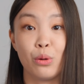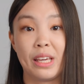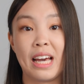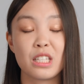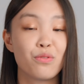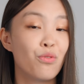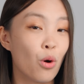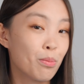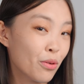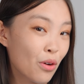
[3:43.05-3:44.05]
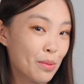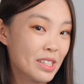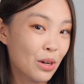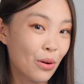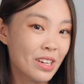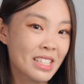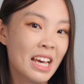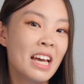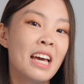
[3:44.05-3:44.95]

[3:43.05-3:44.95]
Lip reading: only has 4 performance cores,